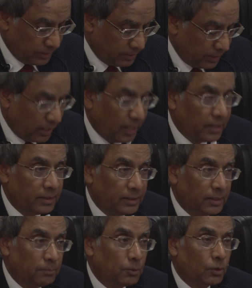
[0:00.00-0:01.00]
there are
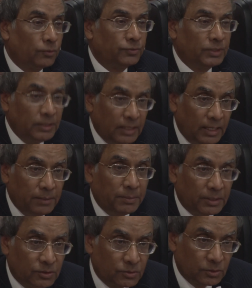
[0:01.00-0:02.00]
a number of key
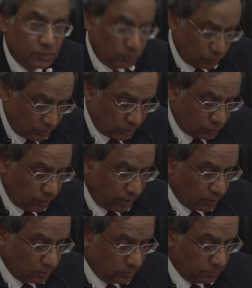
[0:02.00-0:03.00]
elements to this
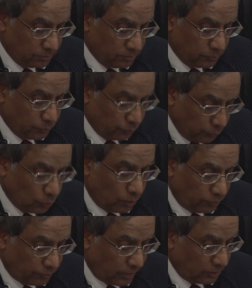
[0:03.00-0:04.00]
world
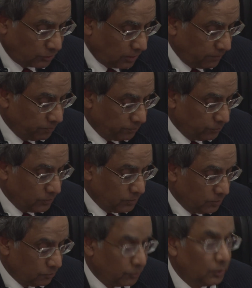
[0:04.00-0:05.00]
view of Russia.
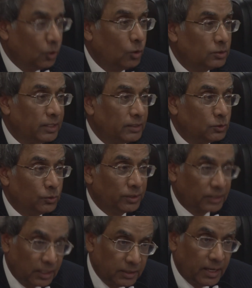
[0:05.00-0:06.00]
We know that you
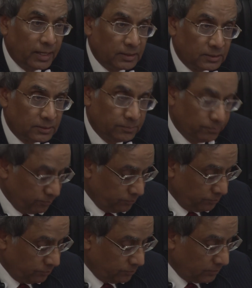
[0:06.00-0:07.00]
recognize
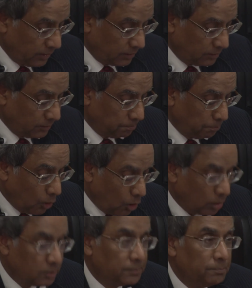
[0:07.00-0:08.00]
that the
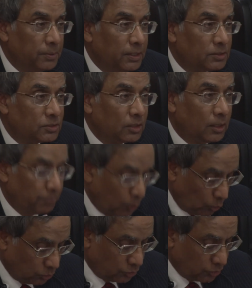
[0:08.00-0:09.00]
block based
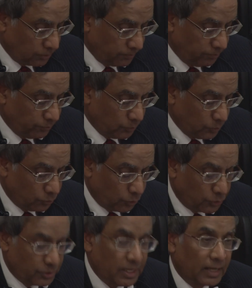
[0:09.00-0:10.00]
approach
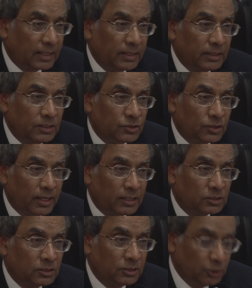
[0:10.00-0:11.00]
for tackling
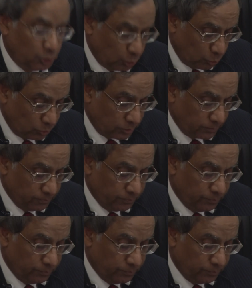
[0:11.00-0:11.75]
international issues